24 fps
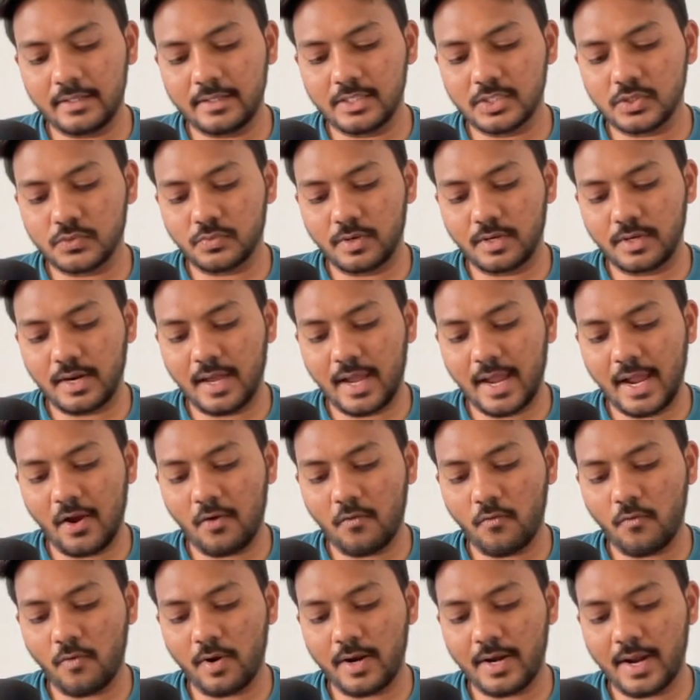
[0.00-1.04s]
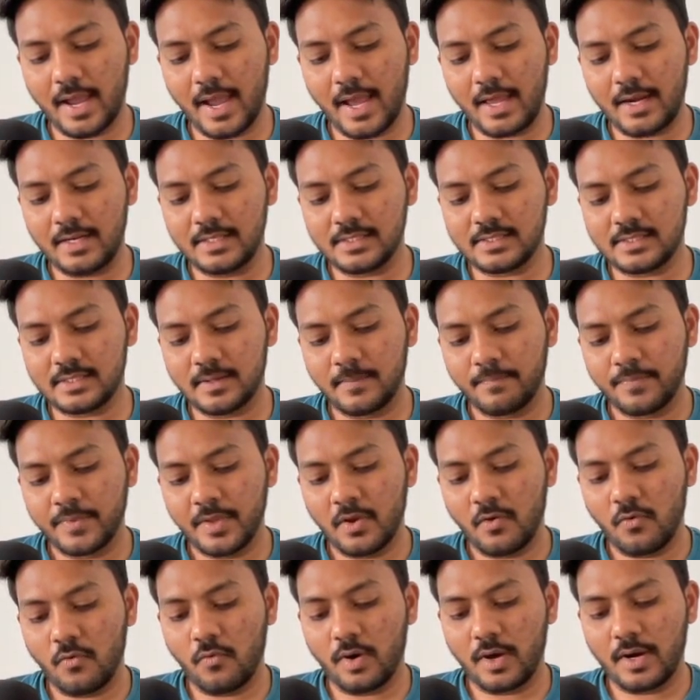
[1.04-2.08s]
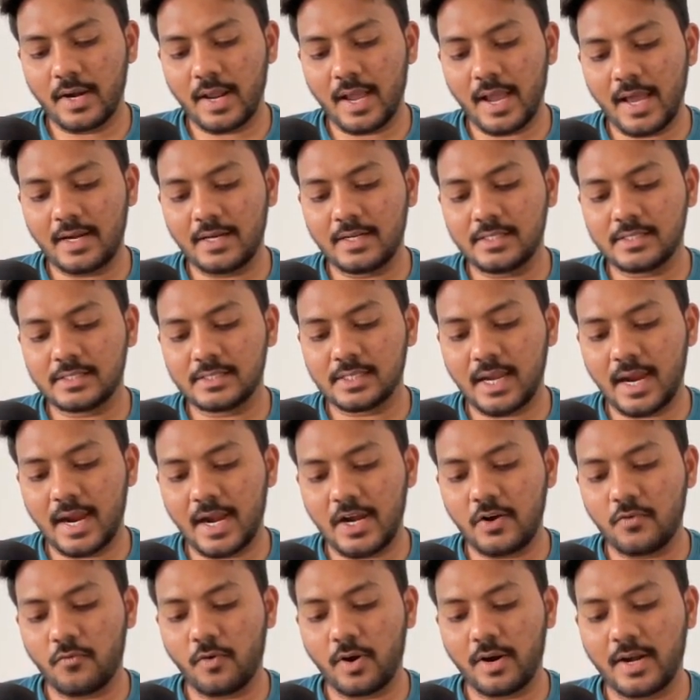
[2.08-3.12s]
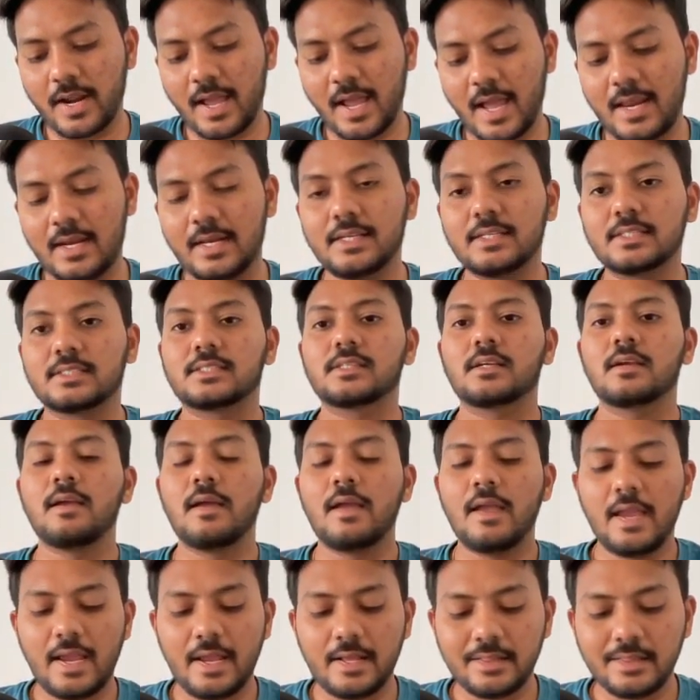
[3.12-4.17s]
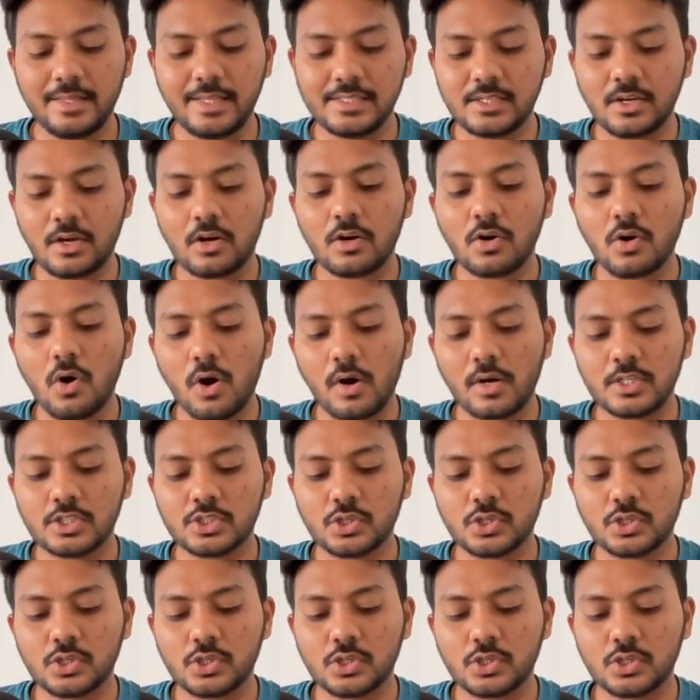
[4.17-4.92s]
this one, I have 1 Alice, 1 Alice, and 1 Alice. These are not